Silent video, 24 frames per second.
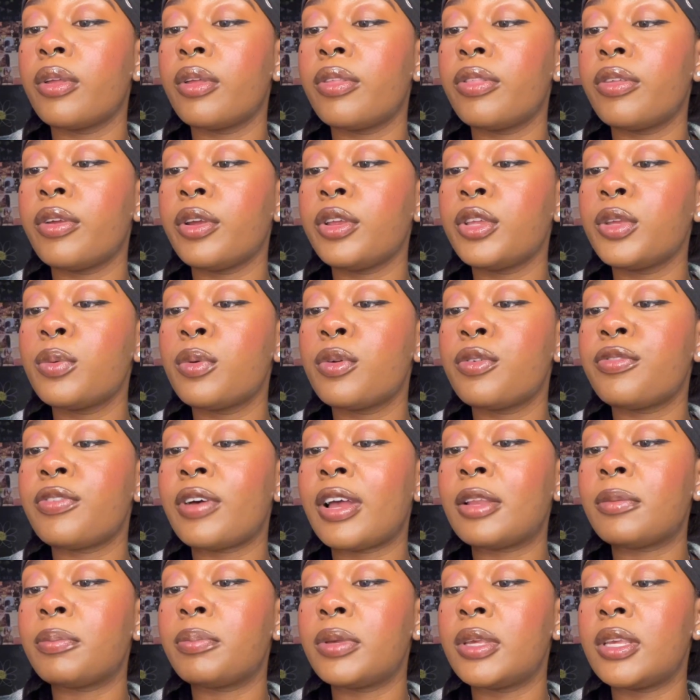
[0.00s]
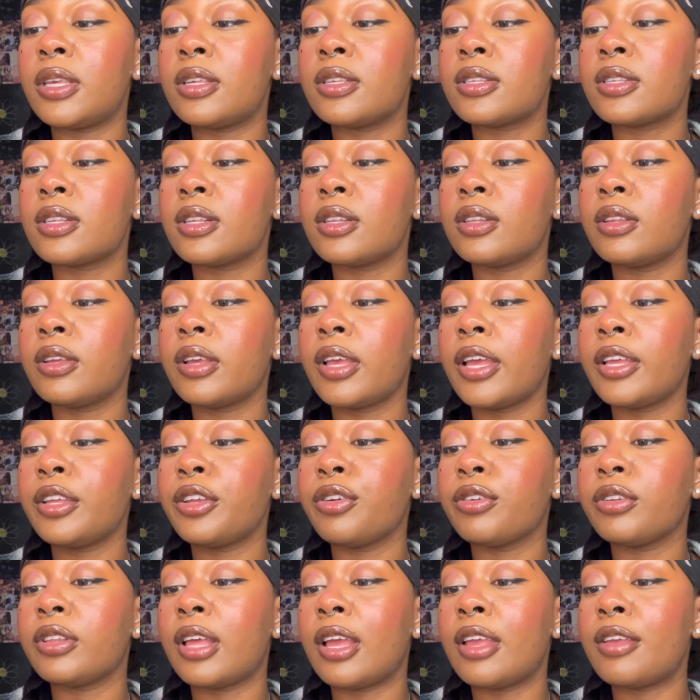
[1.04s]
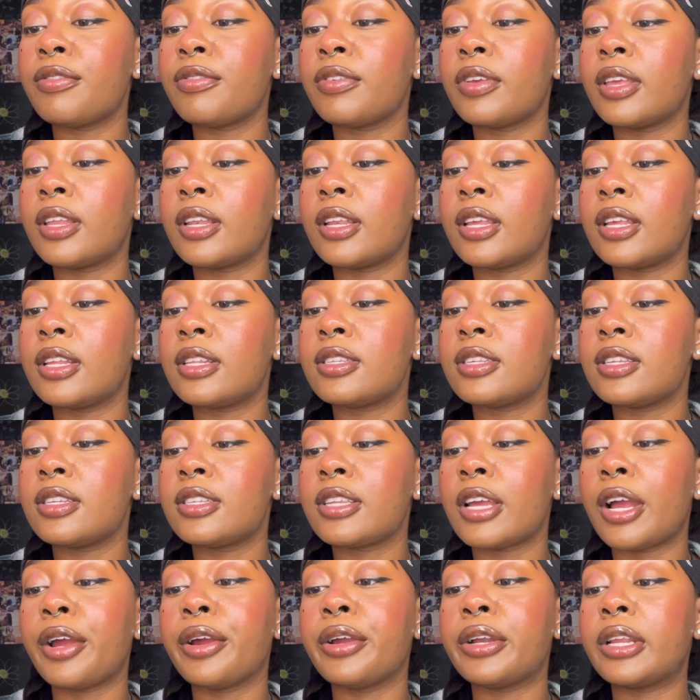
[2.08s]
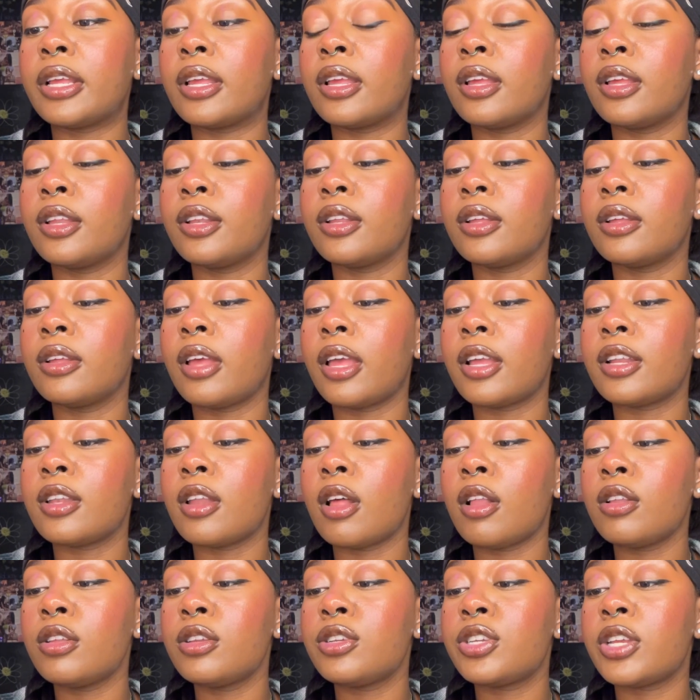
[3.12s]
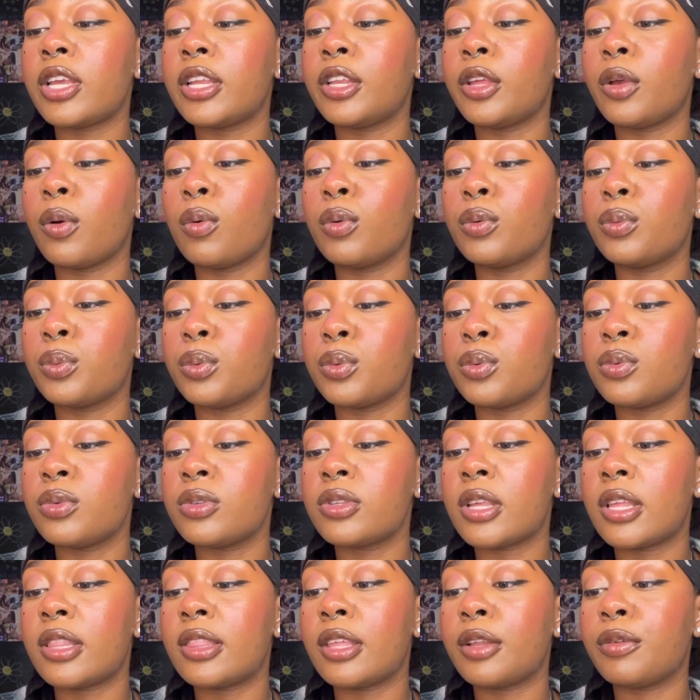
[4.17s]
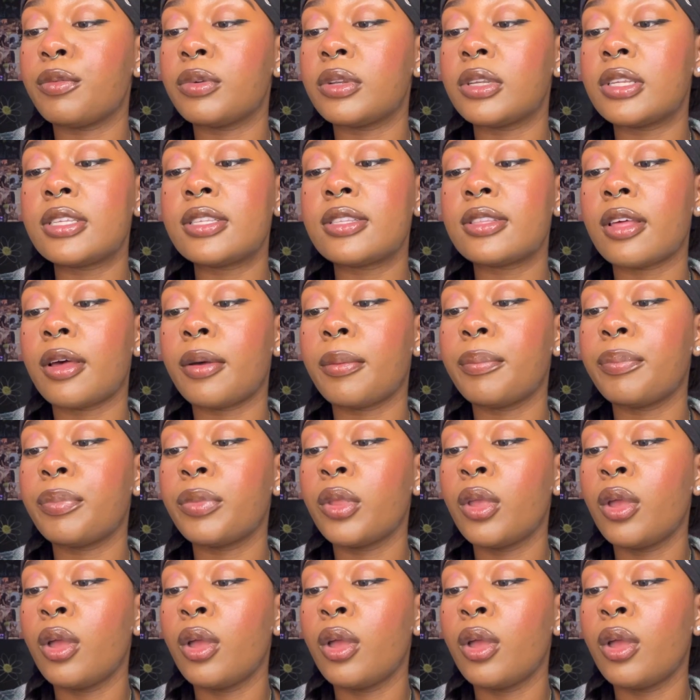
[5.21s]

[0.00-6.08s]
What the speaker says: There you will find peace. Look at your life in its entirety. Acknowledge any old wounds and then release them.